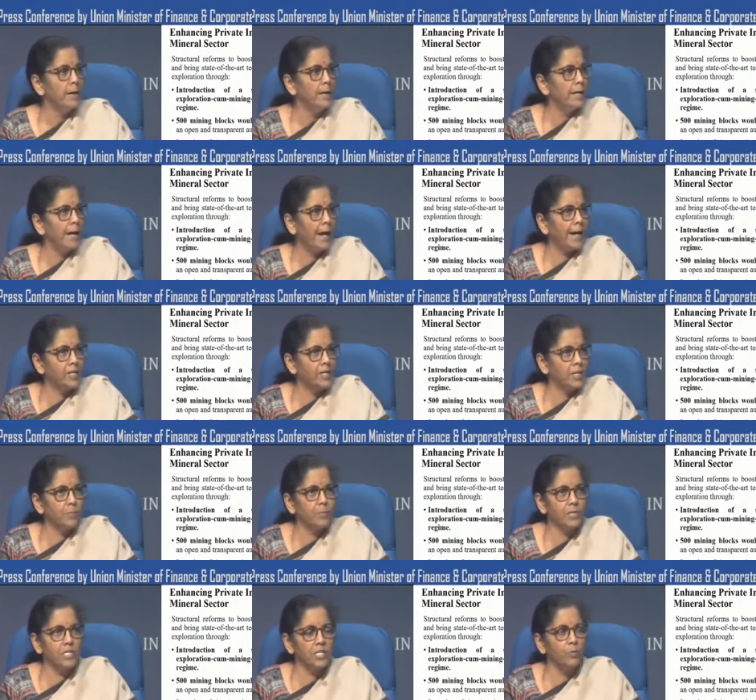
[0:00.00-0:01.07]
he ends
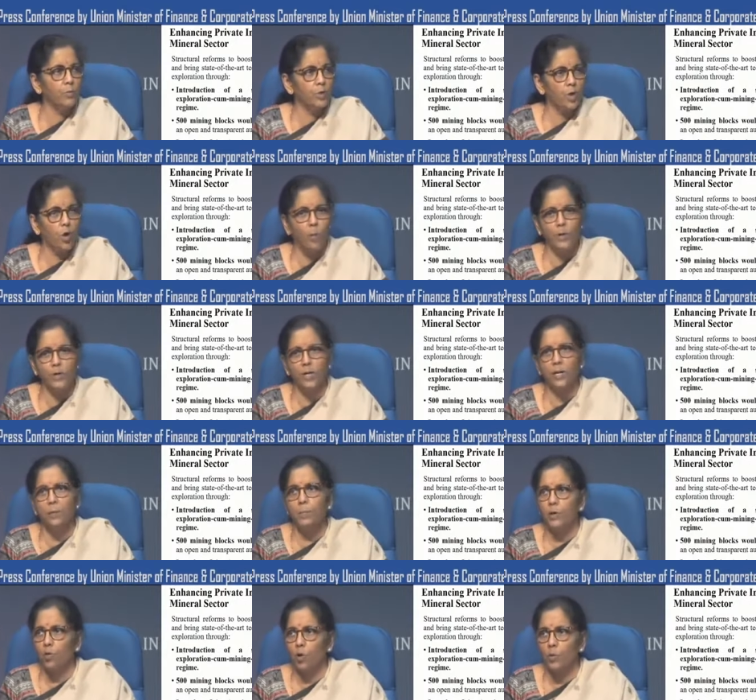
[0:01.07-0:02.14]
up sitting with the raw material
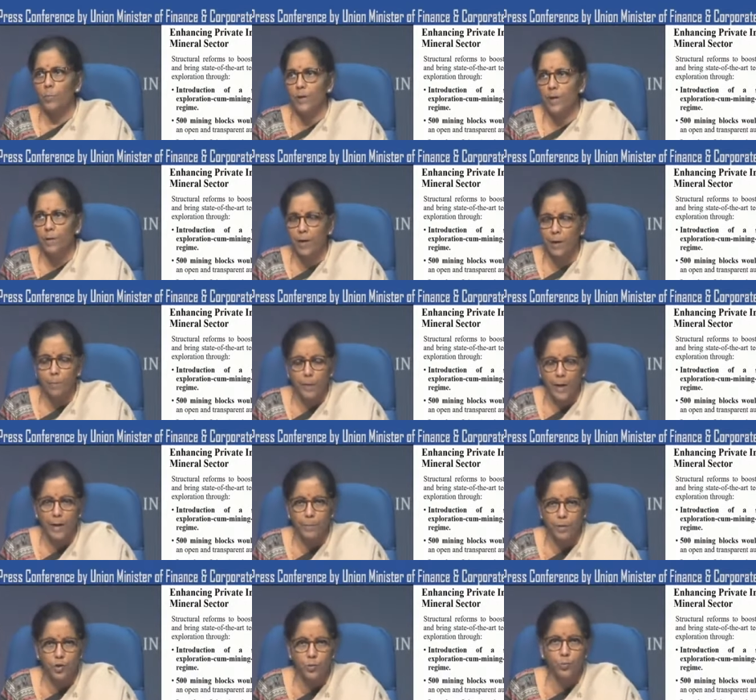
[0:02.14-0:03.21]
but not being
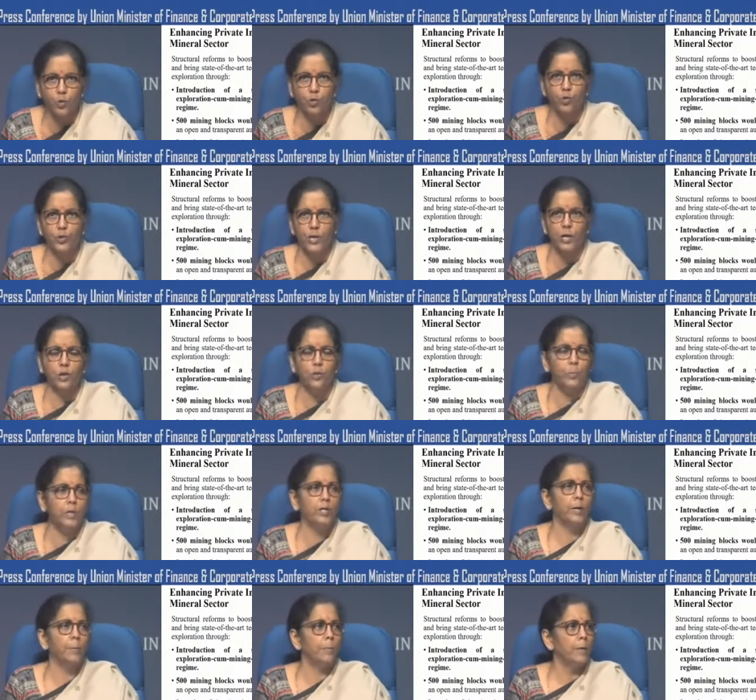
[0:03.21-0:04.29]
able to produce
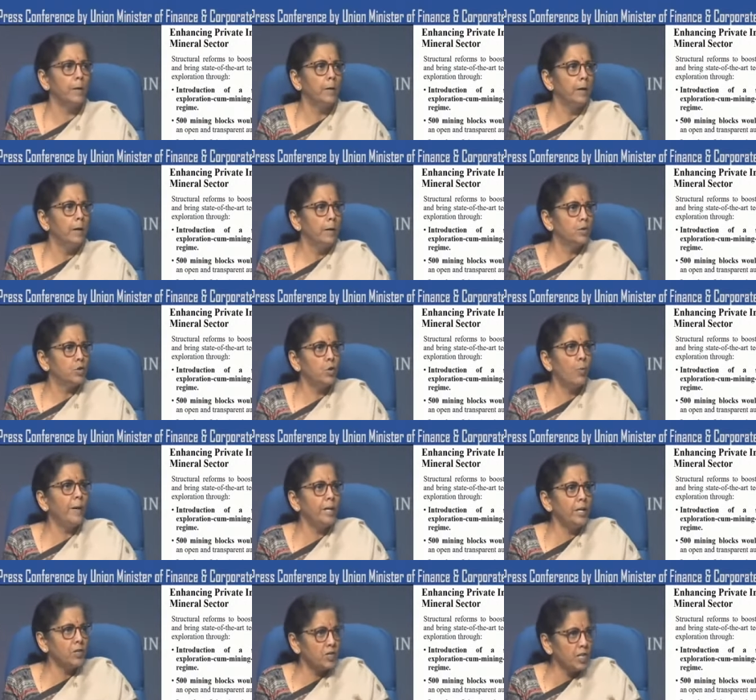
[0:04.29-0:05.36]
aluminium. So
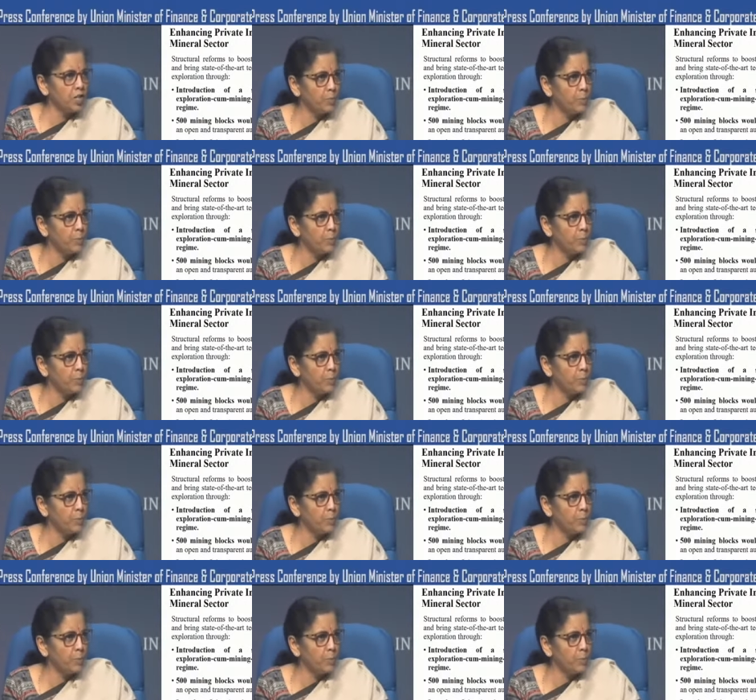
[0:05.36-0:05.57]
many such